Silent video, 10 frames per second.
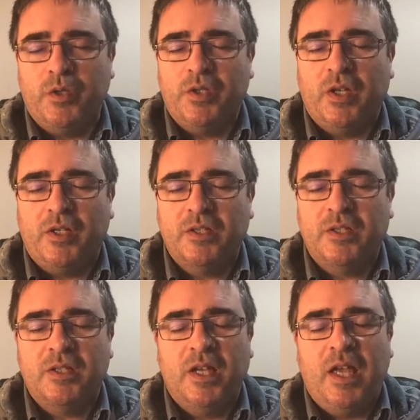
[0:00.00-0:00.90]
good to
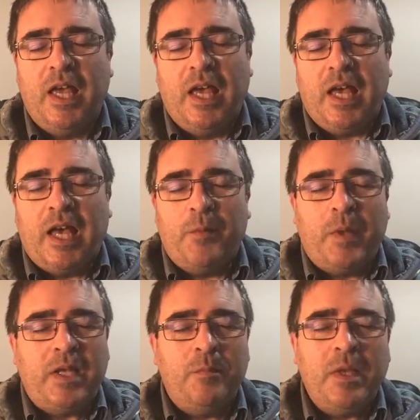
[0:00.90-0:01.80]
us.
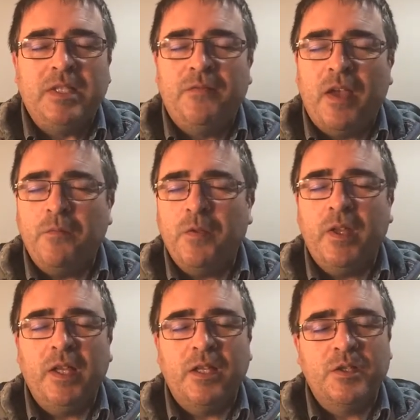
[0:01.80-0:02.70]
In the midst of
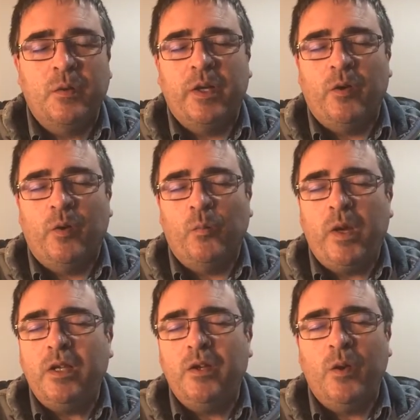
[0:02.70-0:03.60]
everything that's going on, we
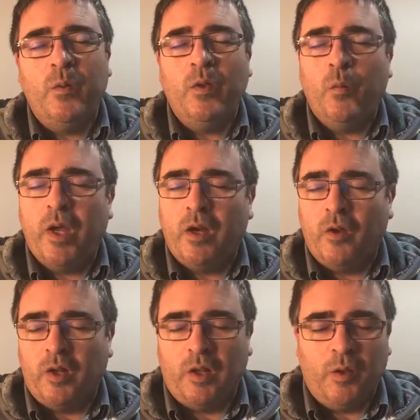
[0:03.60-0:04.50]
know that we are
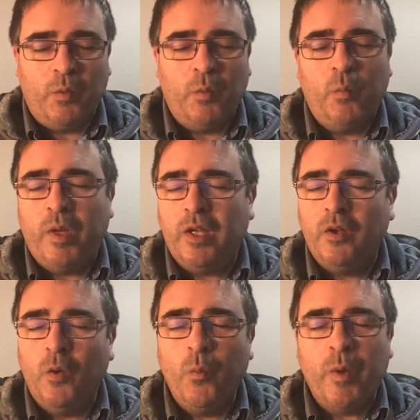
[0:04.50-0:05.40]
not alone. We
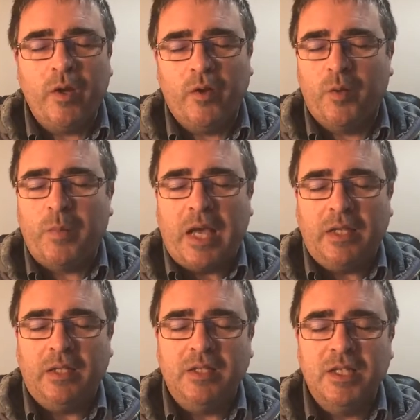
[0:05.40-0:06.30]
know we are not
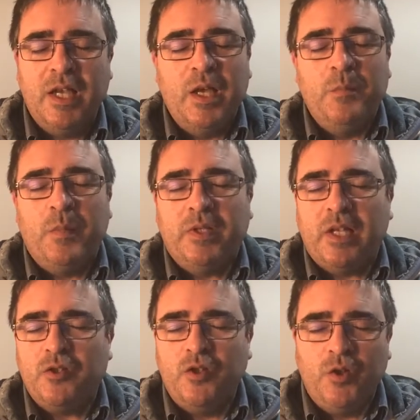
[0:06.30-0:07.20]
abandoned, but
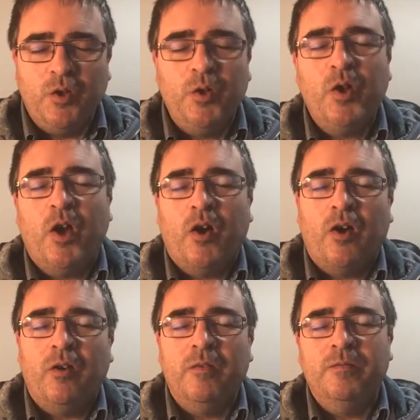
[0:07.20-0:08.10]
that you
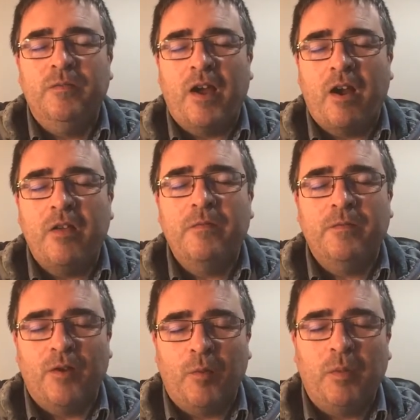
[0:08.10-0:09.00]
are very
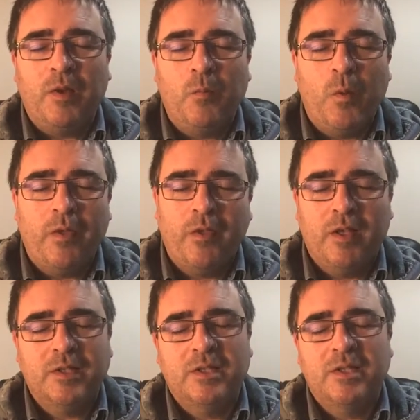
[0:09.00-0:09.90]
firmly with
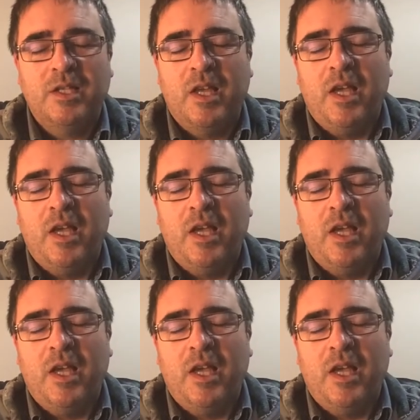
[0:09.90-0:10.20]
us,